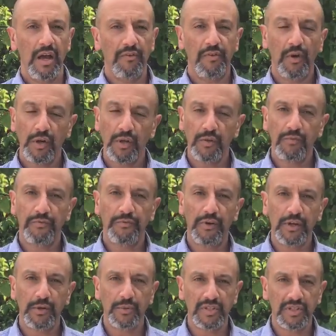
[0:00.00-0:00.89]
Volume,
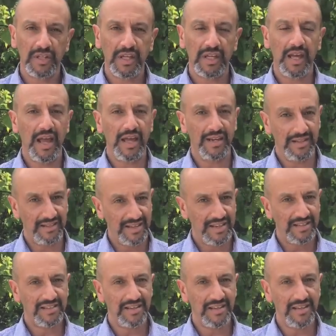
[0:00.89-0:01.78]
Frequency and
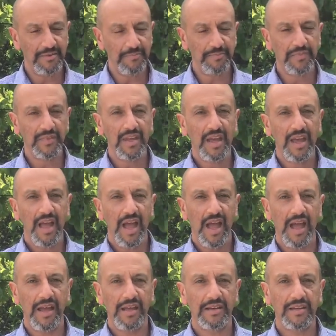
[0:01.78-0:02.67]
Intensity
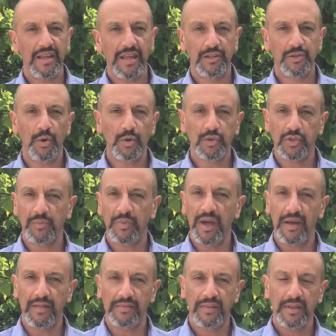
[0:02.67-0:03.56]
and it talks
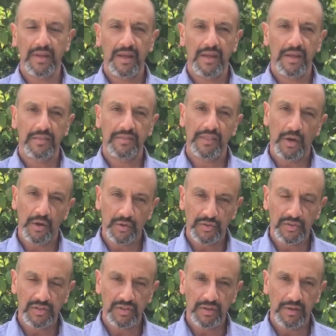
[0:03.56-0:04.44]
about
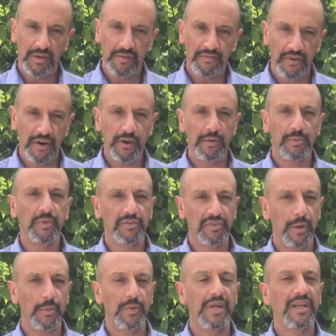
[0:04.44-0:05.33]
those variables
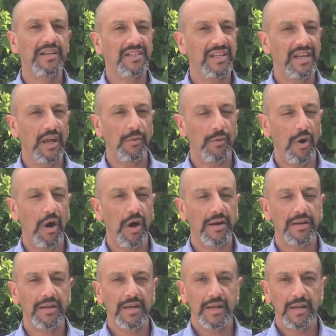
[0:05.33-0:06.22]
that we need to get
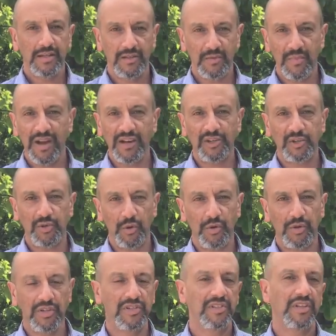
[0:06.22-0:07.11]
right to make
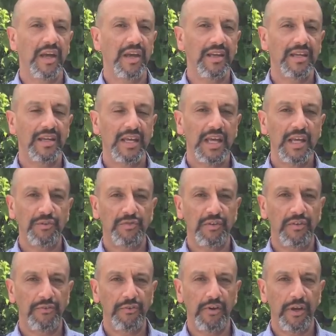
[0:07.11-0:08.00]
sure you stay
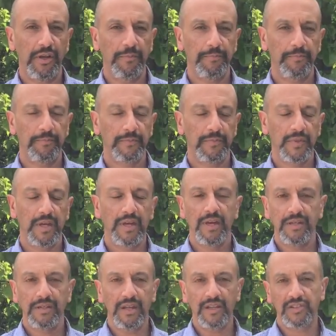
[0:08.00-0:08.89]
injury free.
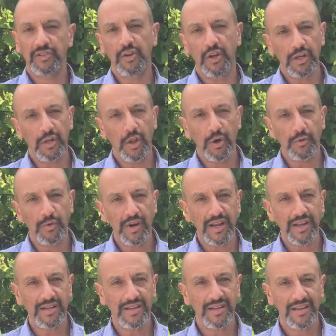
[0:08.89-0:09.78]
Now it's not a long
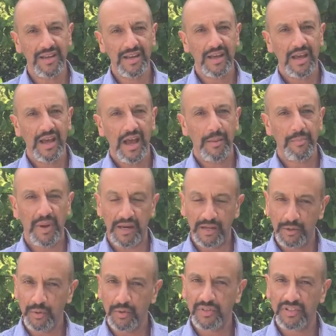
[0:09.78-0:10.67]
read, but
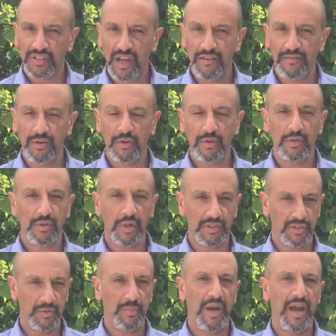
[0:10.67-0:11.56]
it could save you
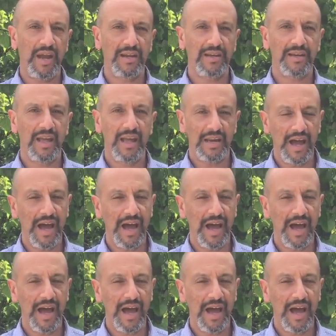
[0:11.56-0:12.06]
lots of pain and